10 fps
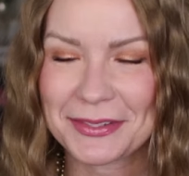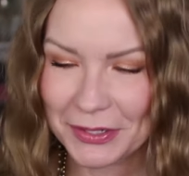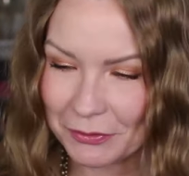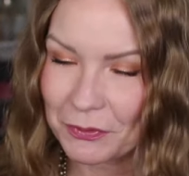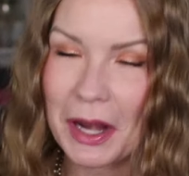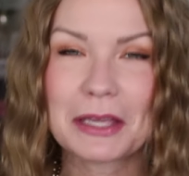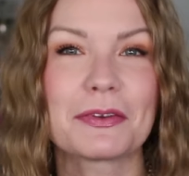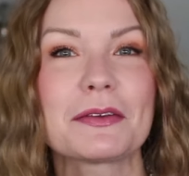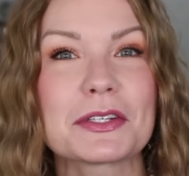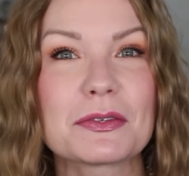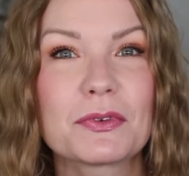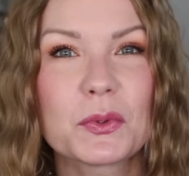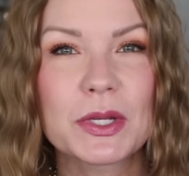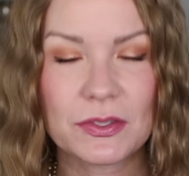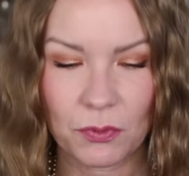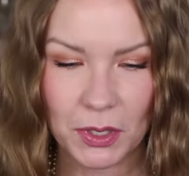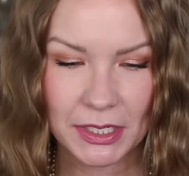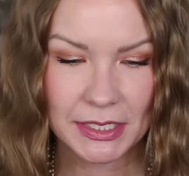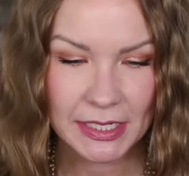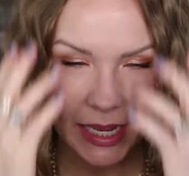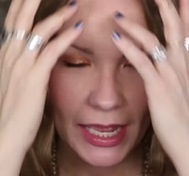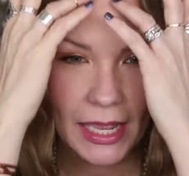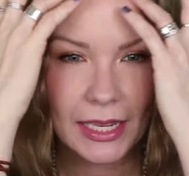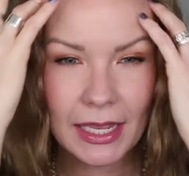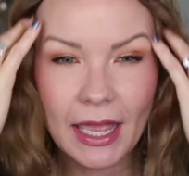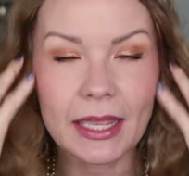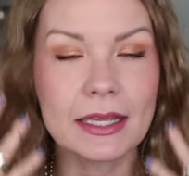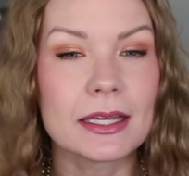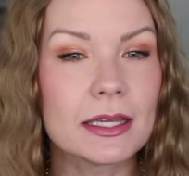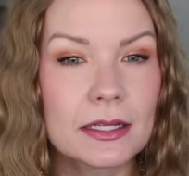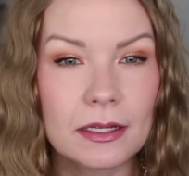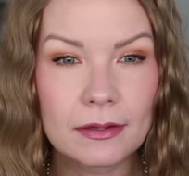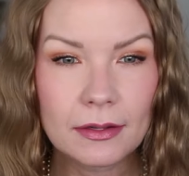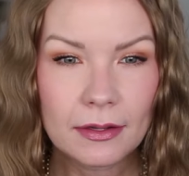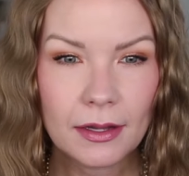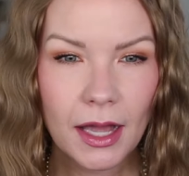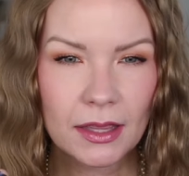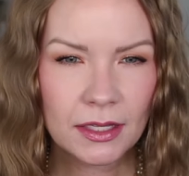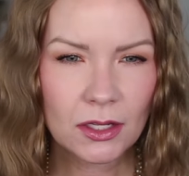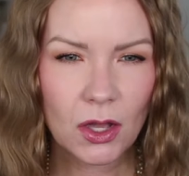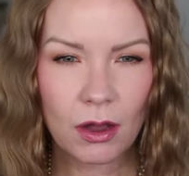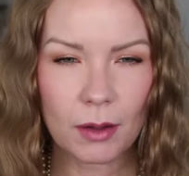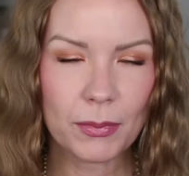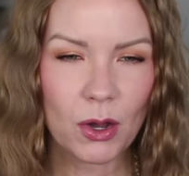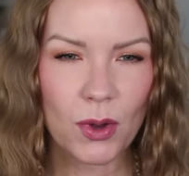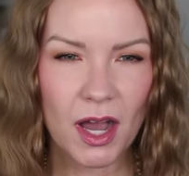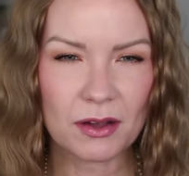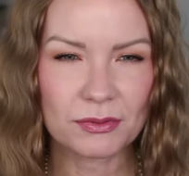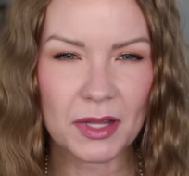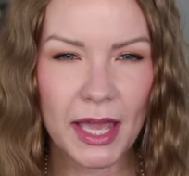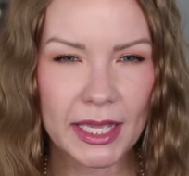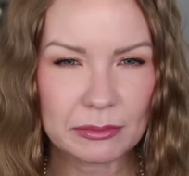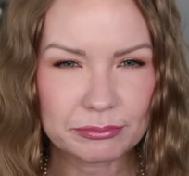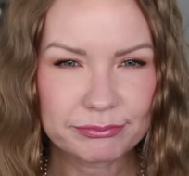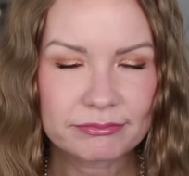So got Friday favorites and fooeys for you today and a little combo of like,